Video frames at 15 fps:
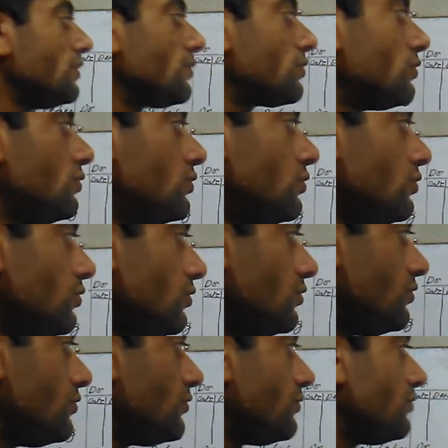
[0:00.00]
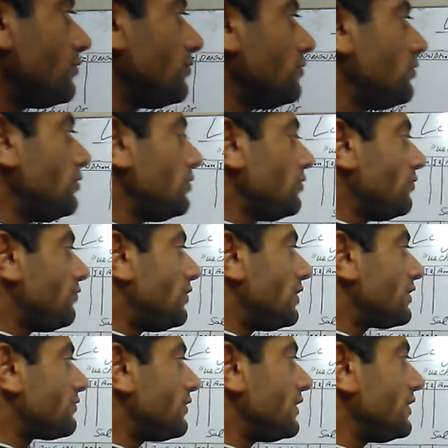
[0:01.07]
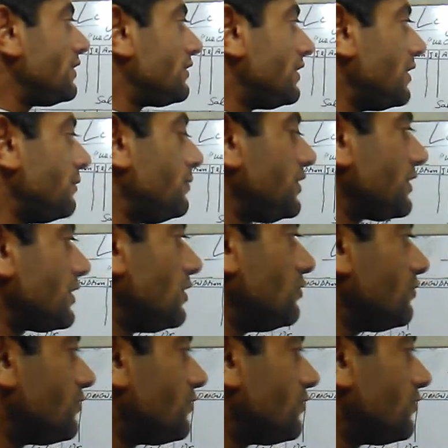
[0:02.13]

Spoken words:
So first one is debit account